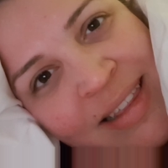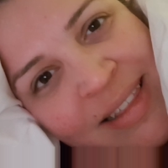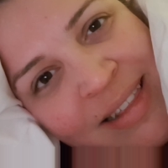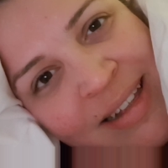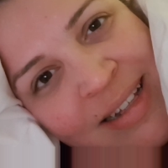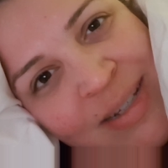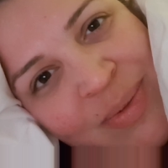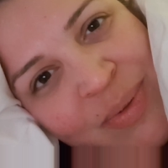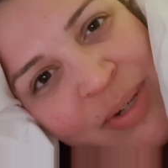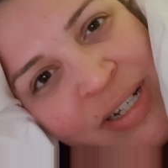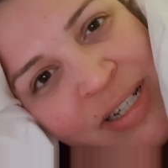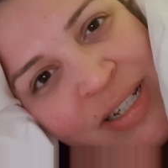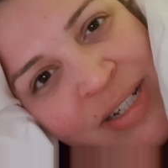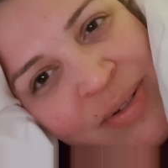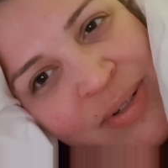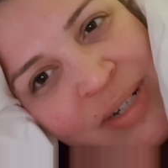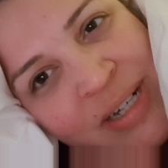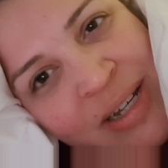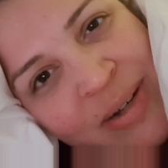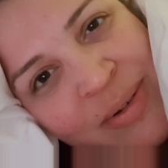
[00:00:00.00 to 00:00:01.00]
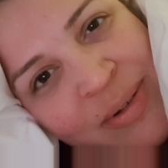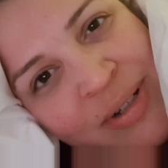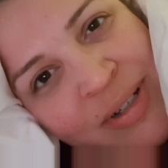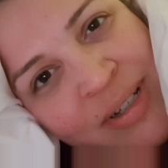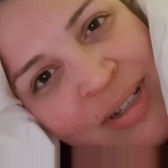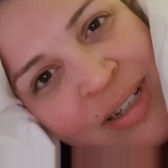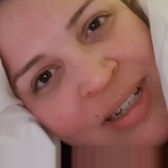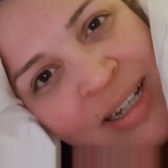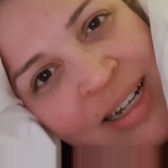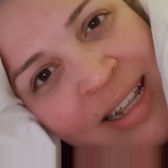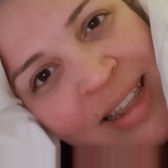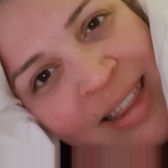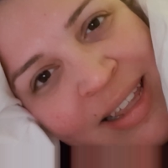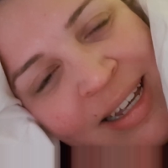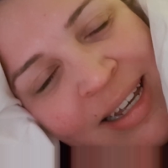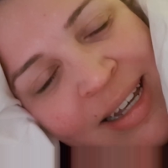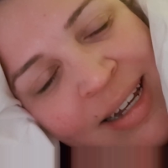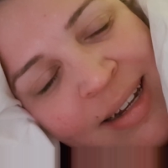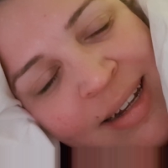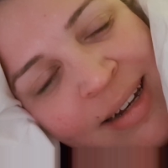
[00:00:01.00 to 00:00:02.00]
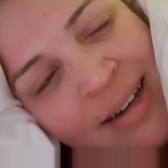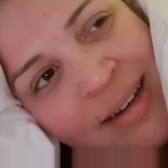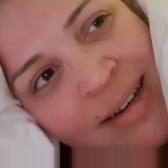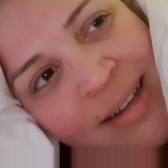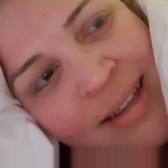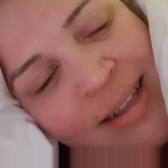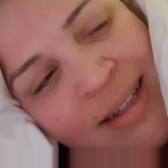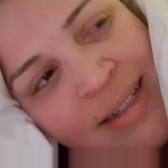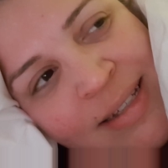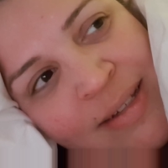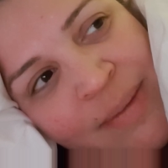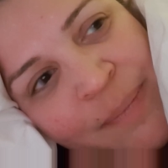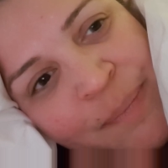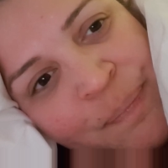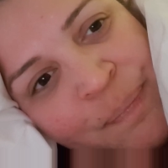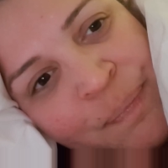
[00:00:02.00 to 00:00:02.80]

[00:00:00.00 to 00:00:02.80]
that's what it's doing now, and I think I needed this.